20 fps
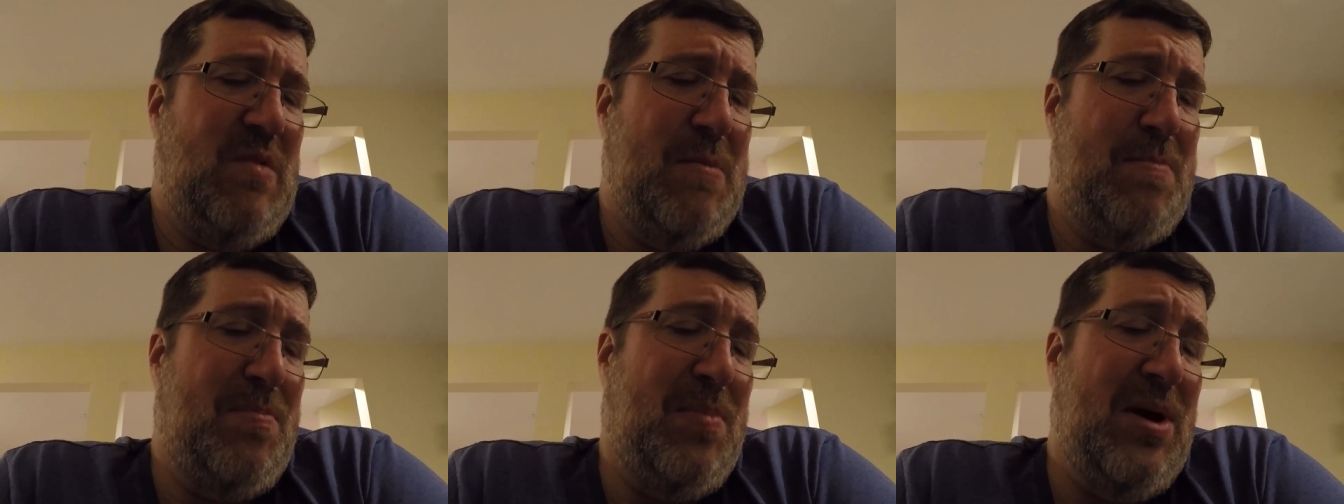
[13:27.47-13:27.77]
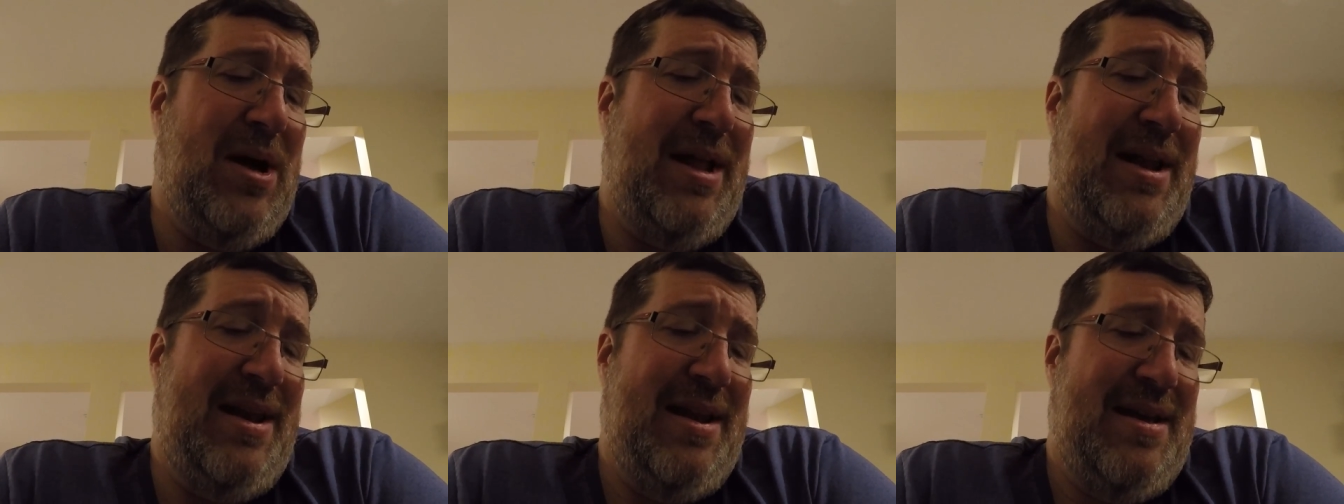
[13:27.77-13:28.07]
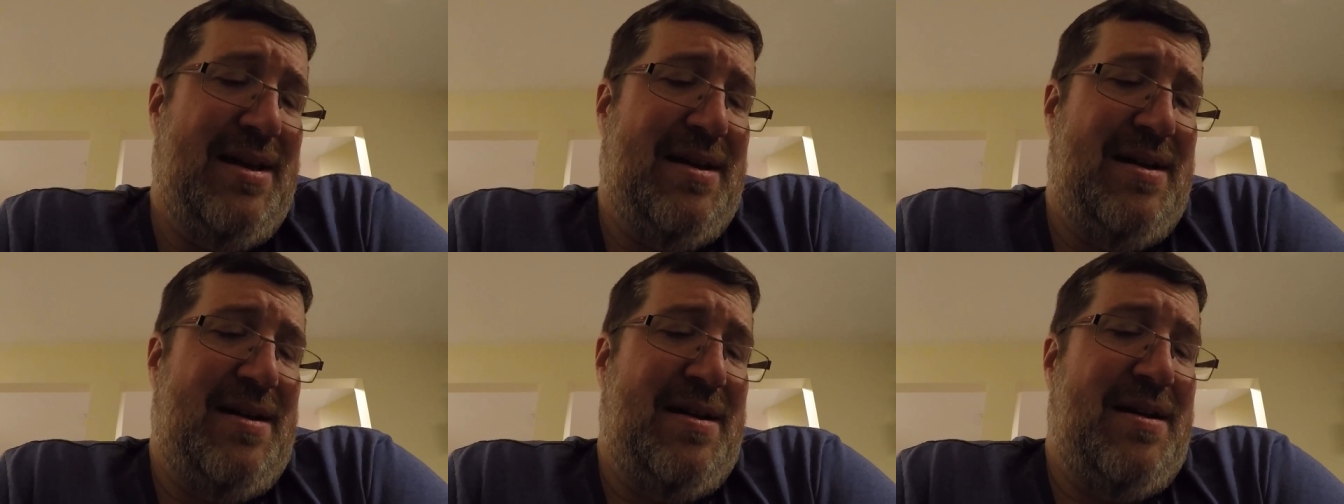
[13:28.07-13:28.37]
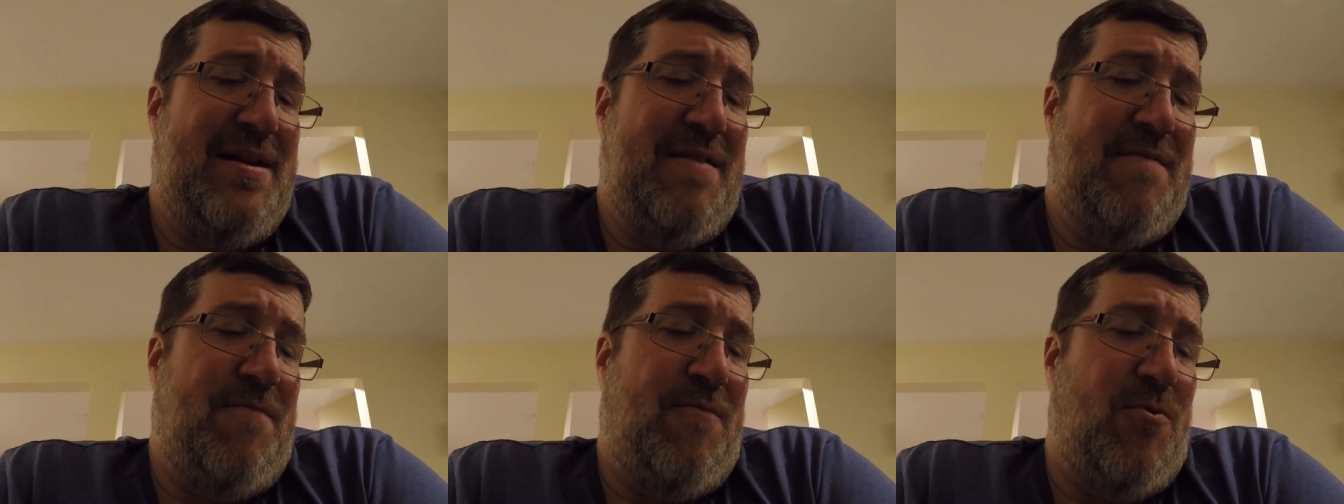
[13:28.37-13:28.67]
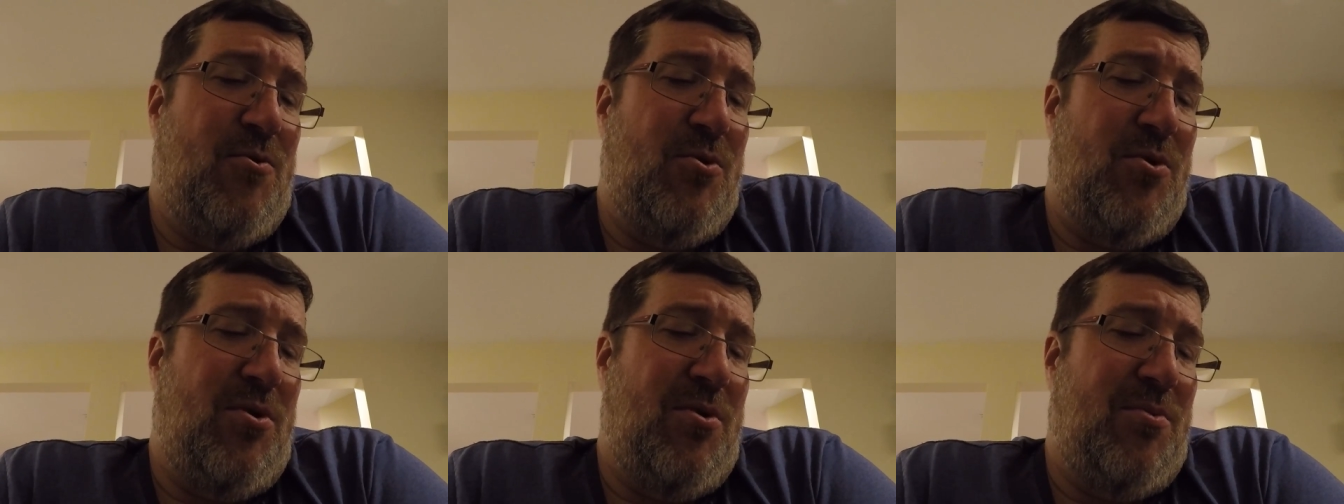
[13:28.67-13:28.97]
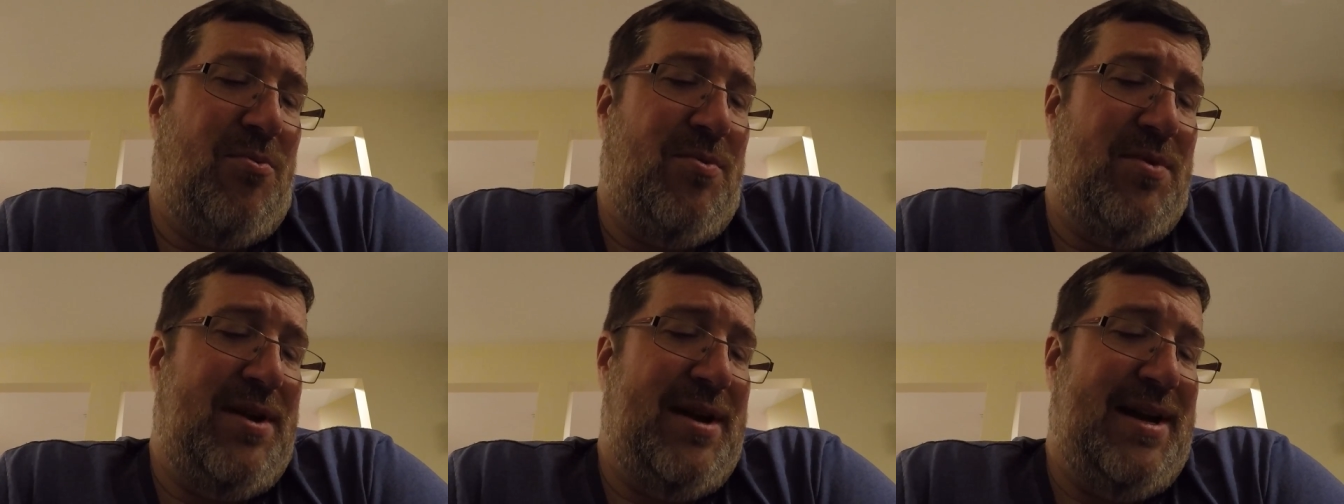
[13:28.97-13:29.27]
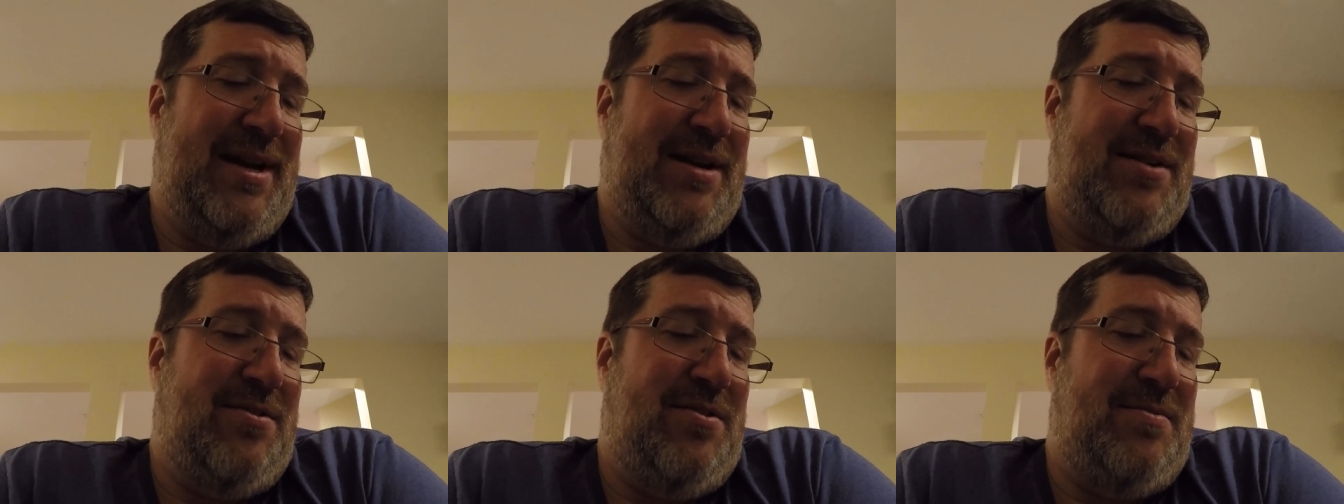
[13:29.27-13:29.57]
but for what
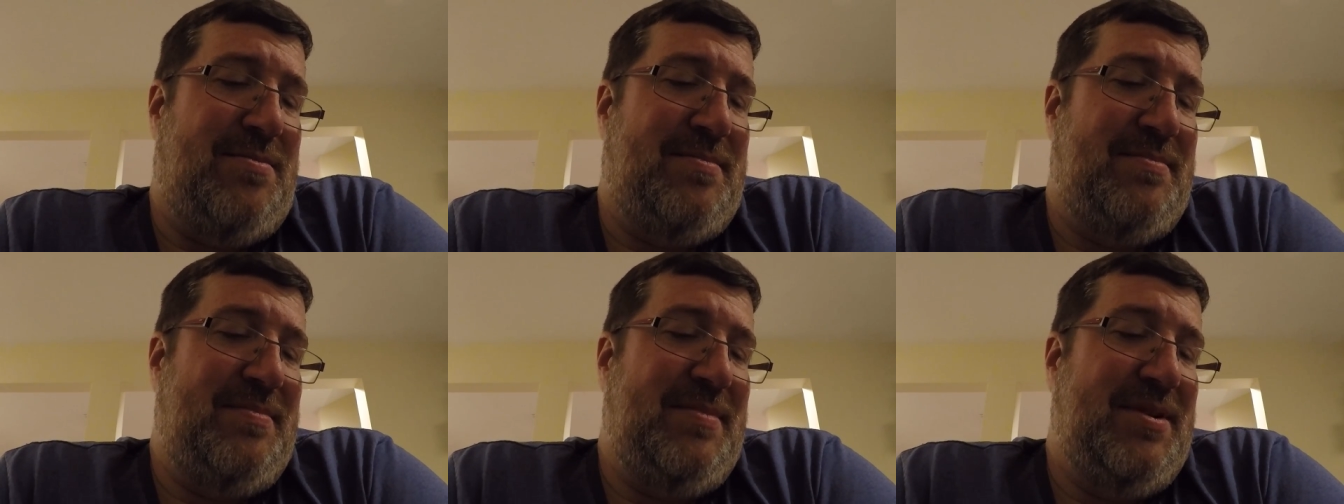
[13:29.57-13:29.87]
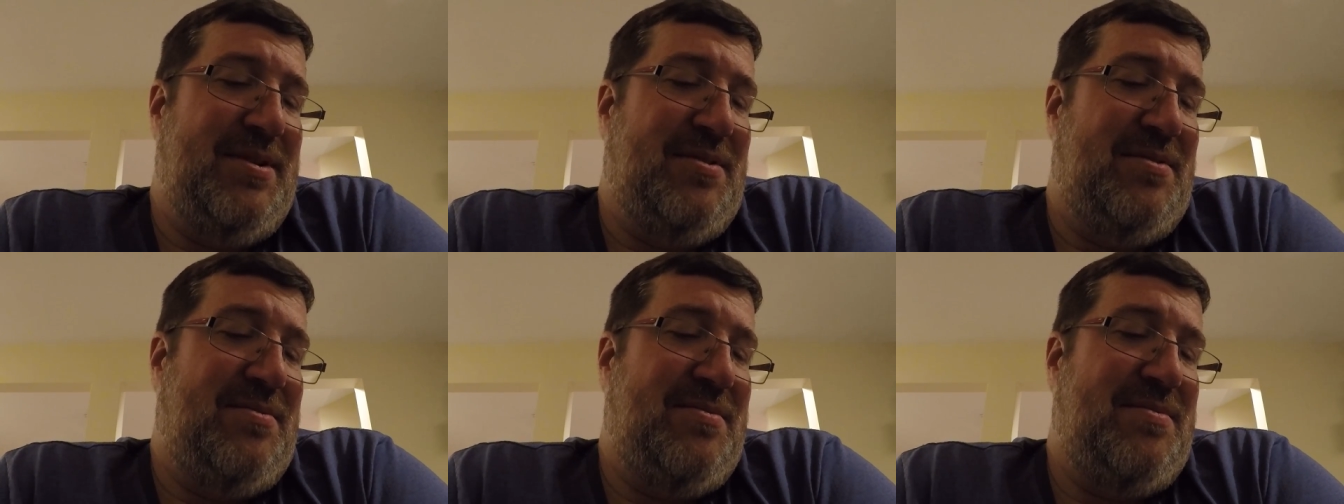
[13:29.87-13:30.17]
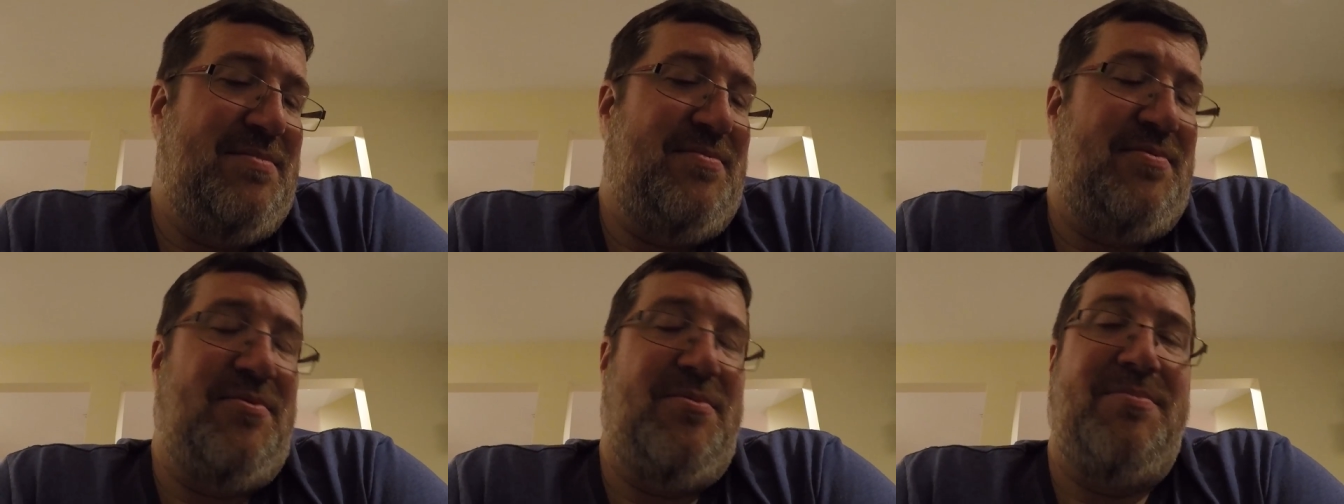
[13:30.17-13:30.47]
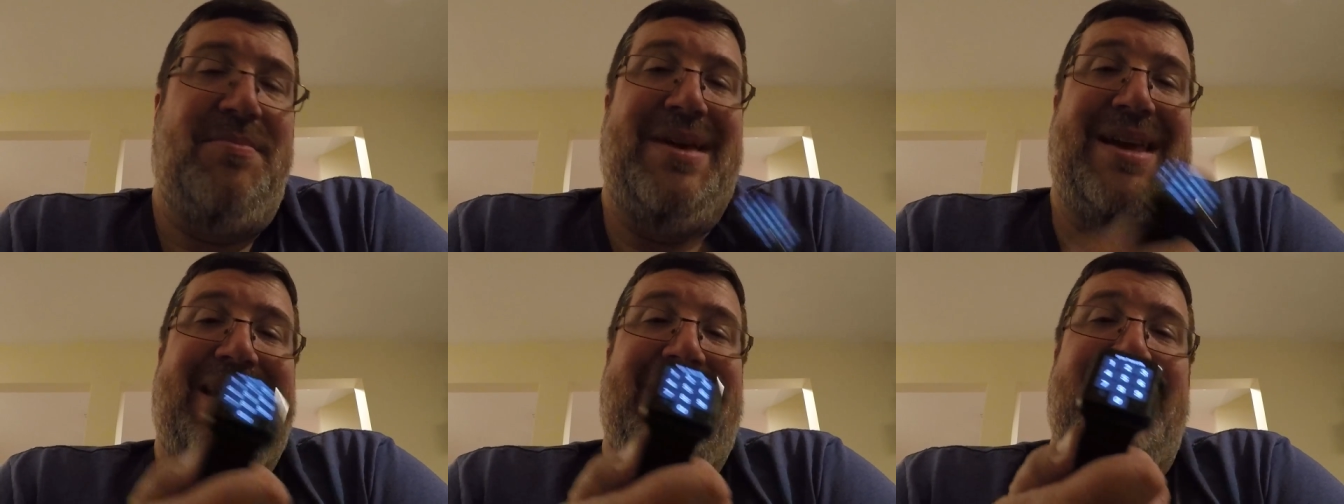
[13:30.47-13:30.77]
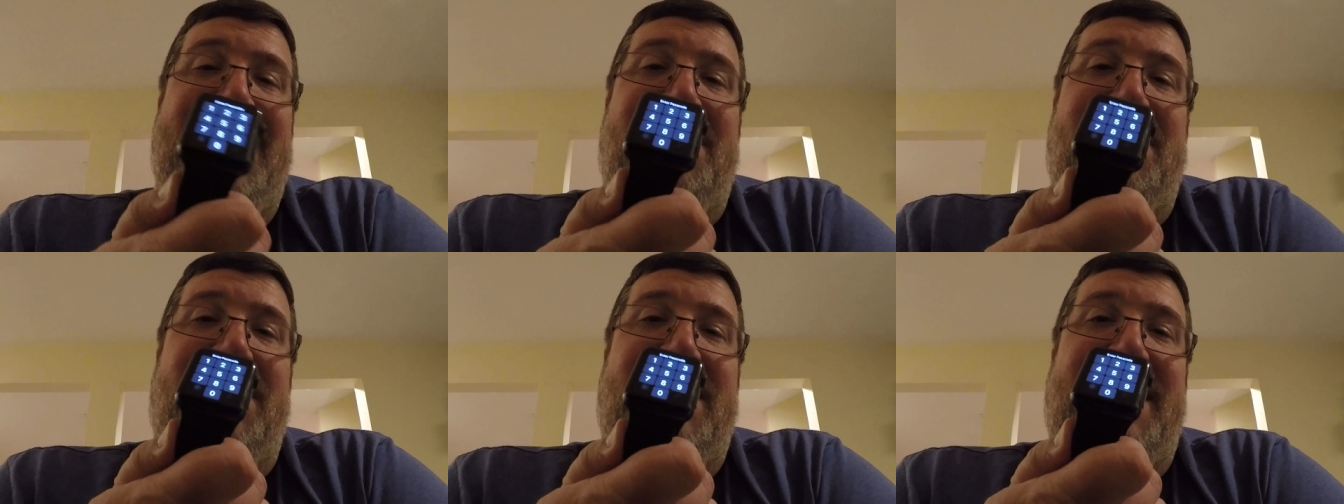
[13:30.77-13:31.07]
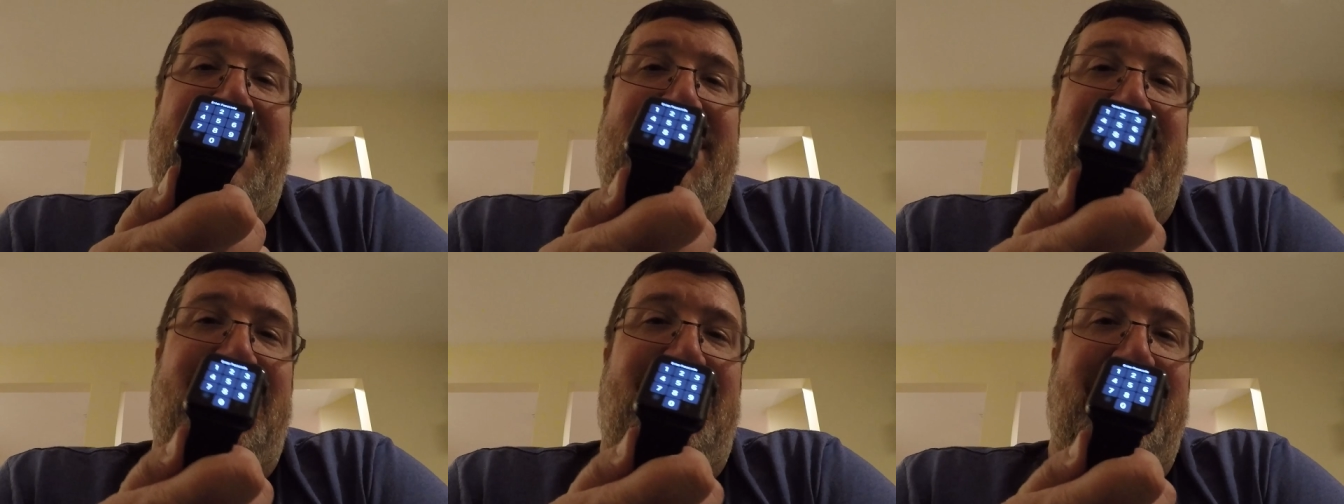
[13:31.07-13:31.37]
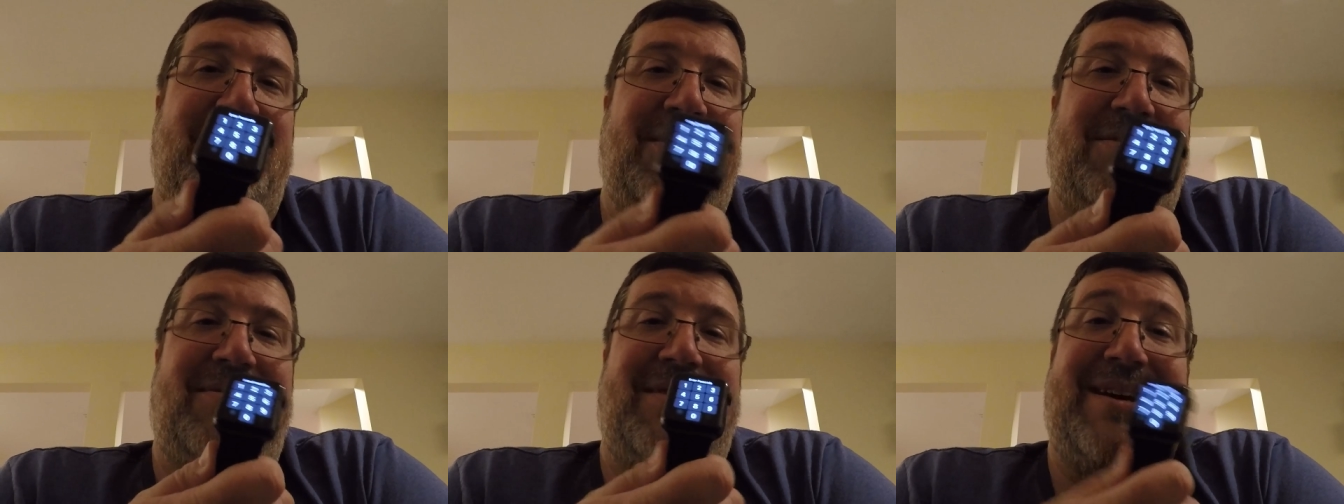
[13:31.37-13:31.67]
I call, you know, for me, what I
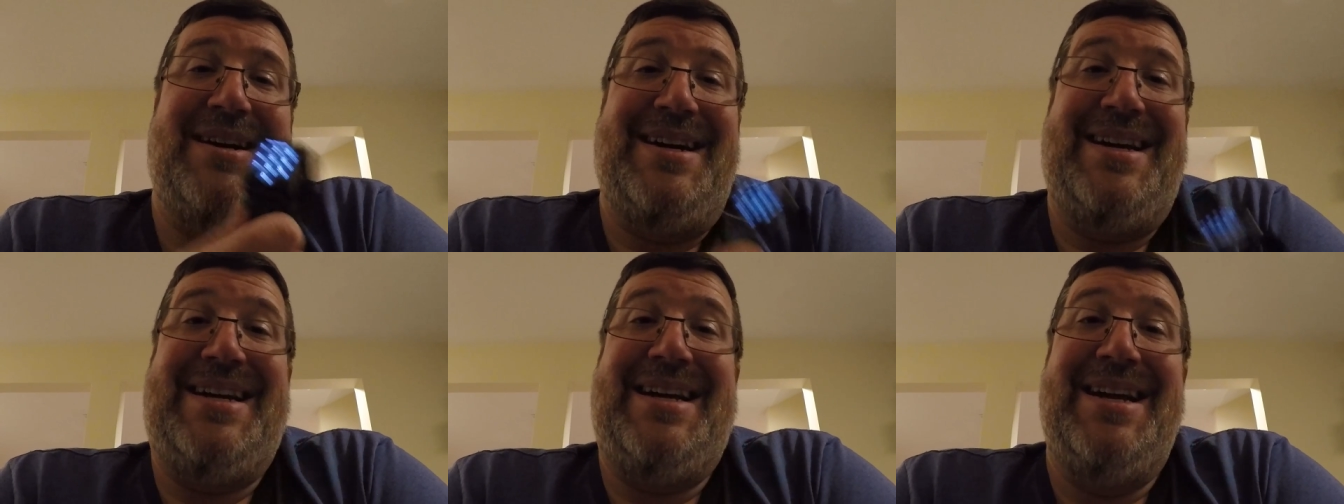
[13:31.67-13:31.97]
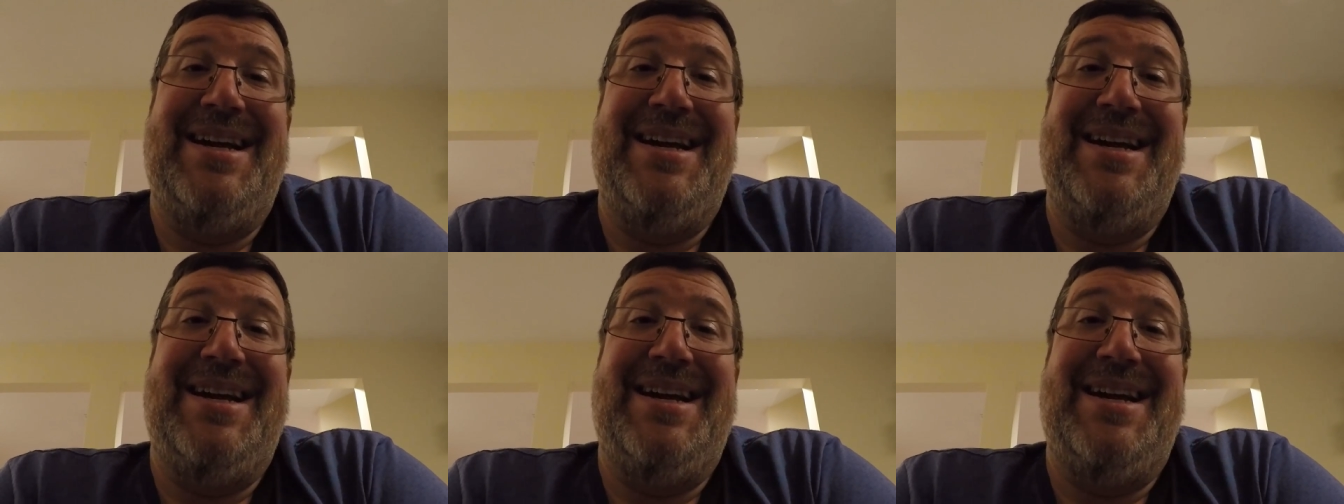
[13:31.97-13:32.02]
call, you know, a,